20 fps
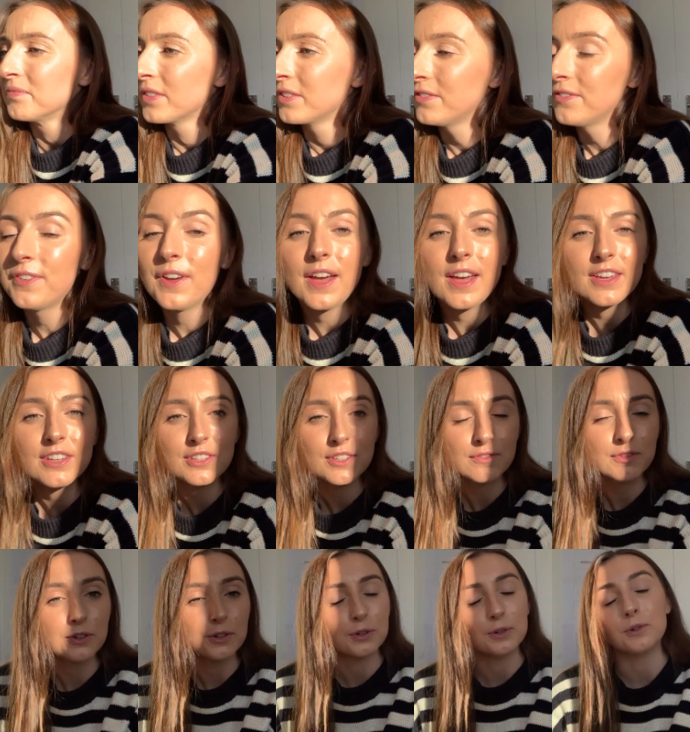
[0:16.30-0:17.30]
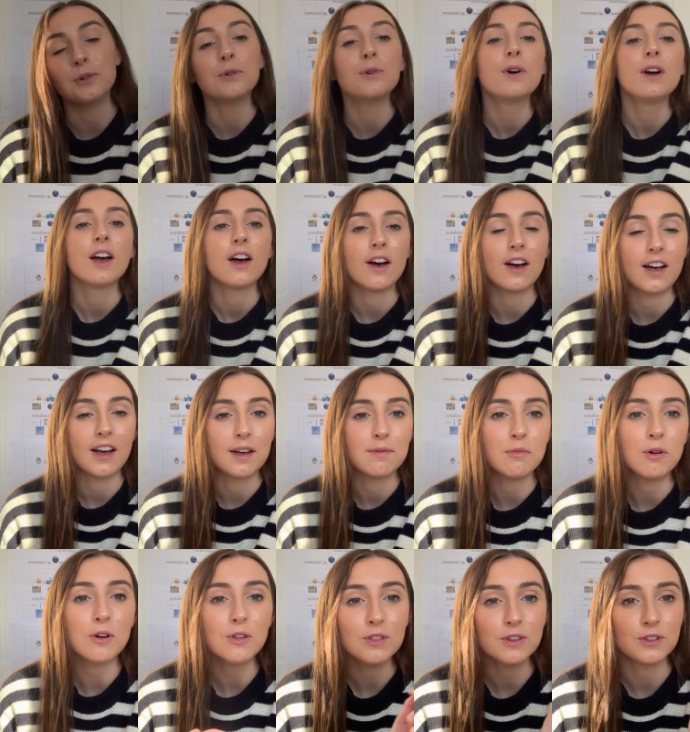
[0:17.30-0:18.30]
First of all, um,
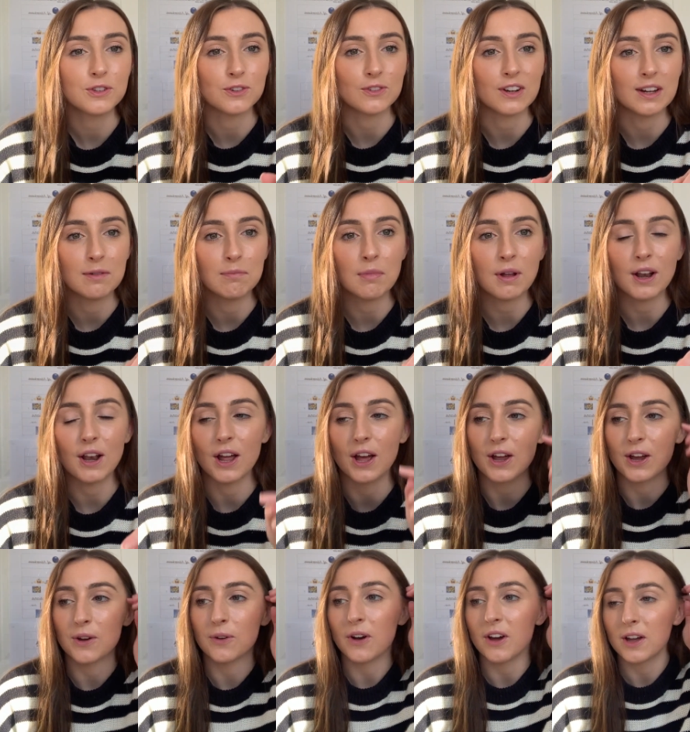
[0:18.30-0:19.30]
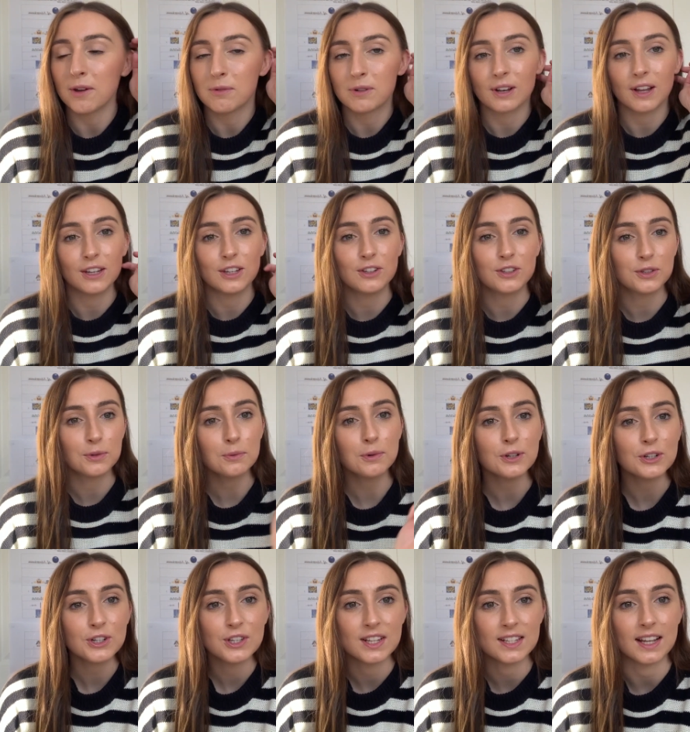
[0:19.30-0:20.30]
on the screen below, I would like you to
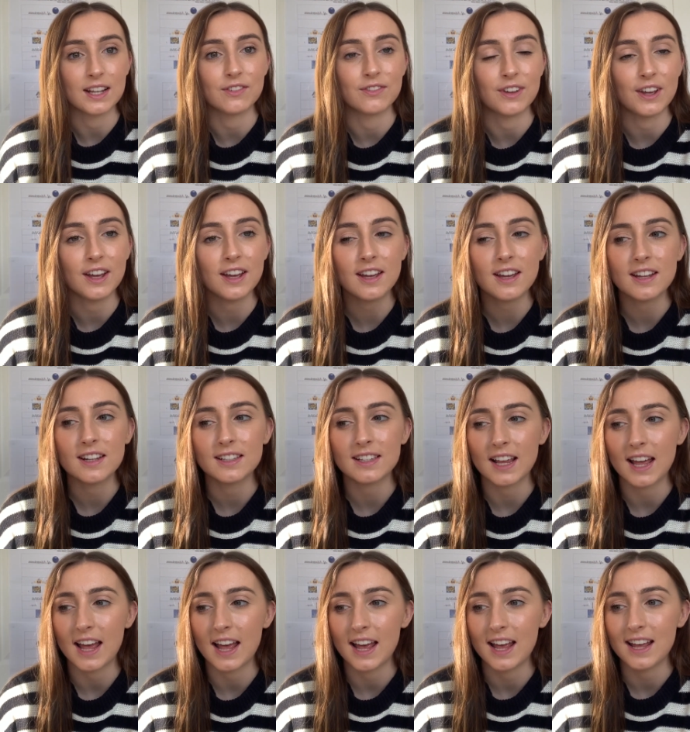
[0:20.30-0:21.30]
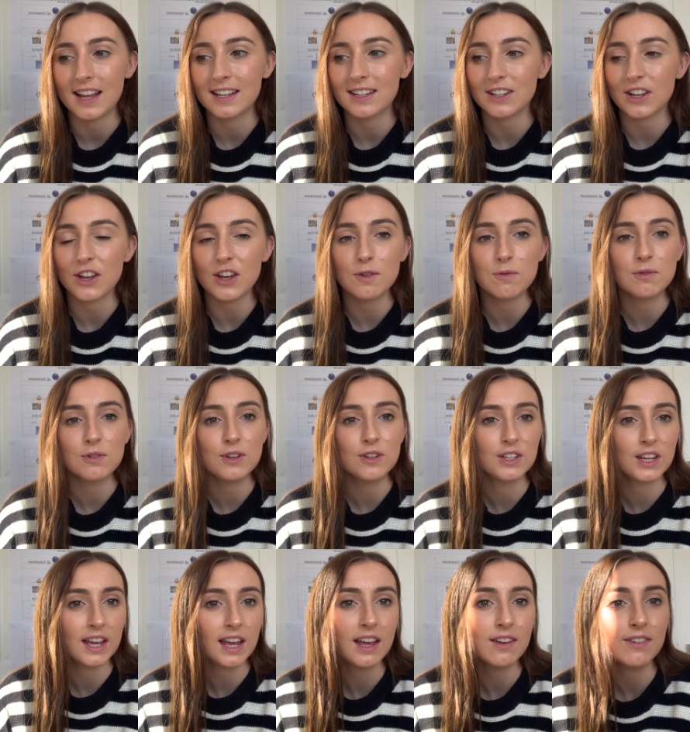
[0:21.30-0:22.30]
watch this advert and I want you to
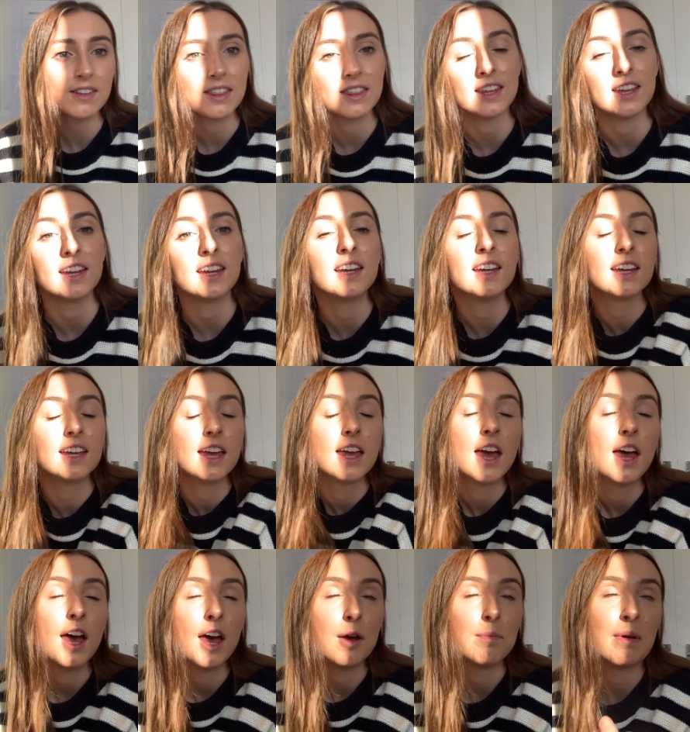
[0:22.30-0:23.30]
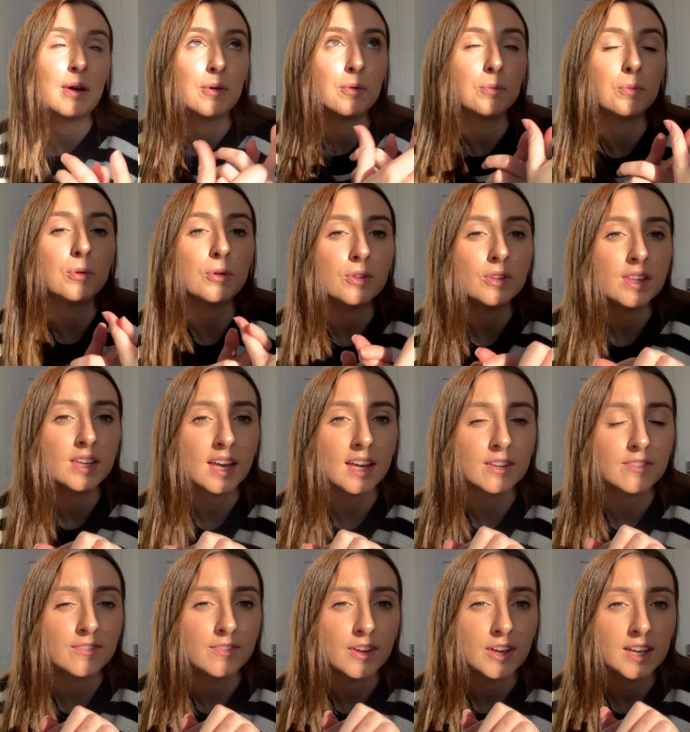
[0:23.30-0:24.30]
have a think about what the
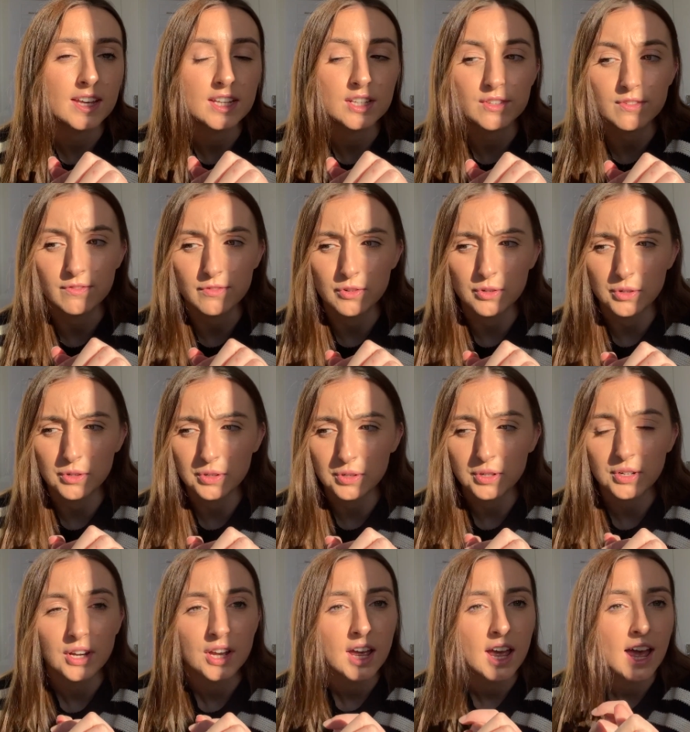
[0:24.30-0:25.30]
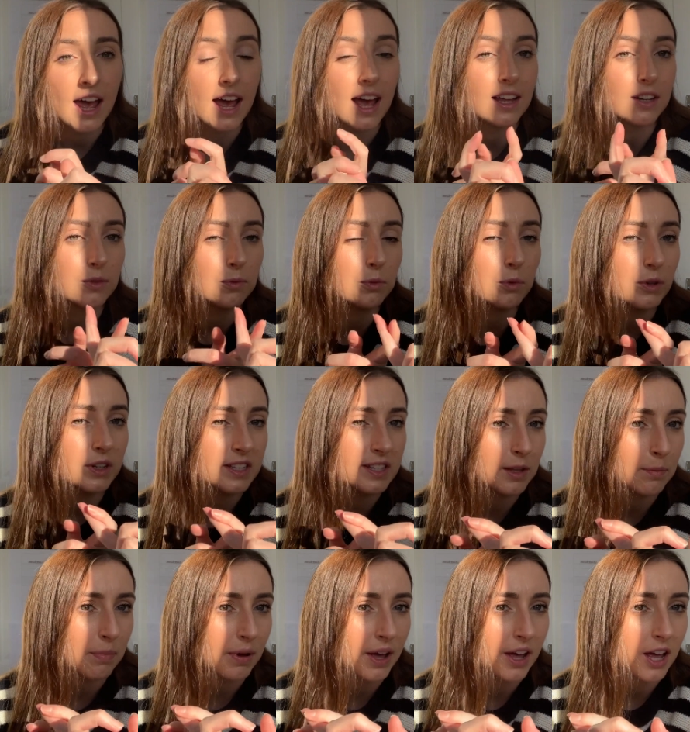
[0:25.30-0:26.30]
advert is for and what is the
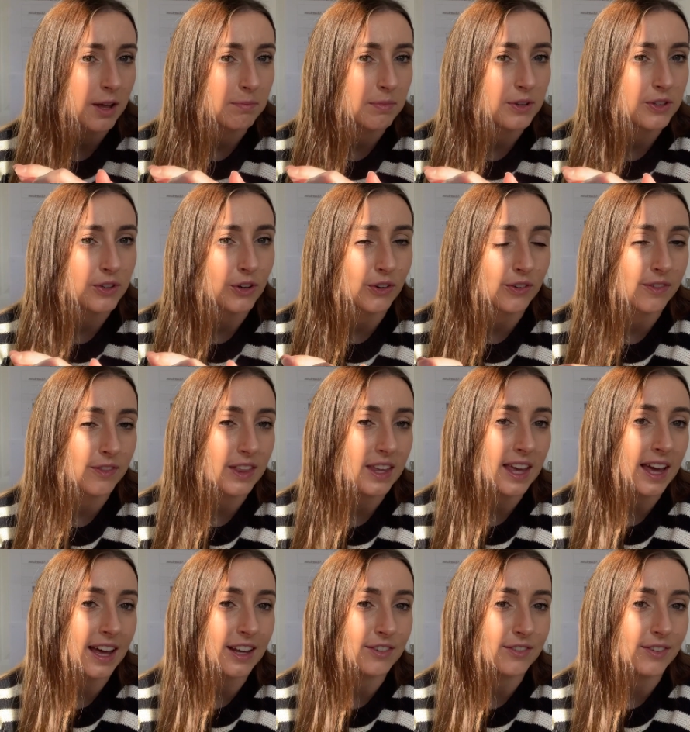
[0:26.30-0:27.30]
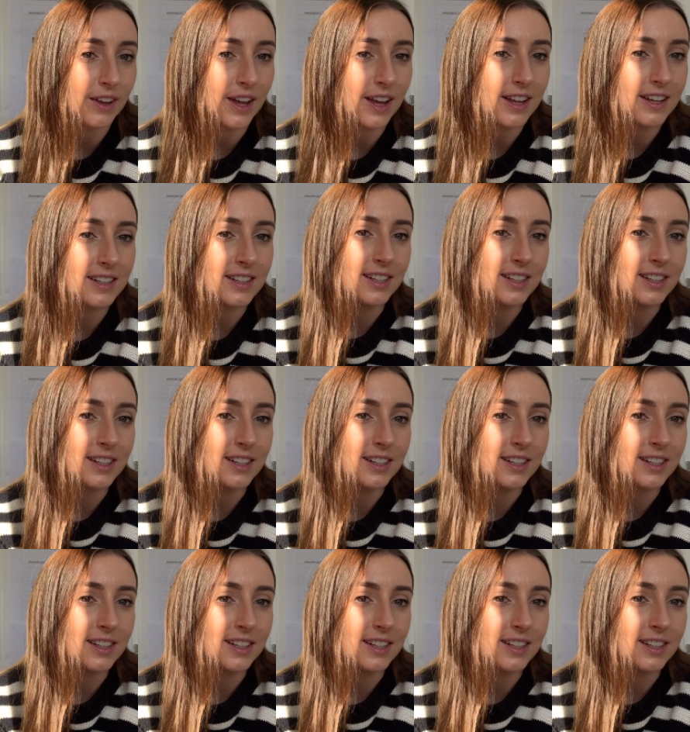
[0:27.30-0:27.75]
purpose of the advert.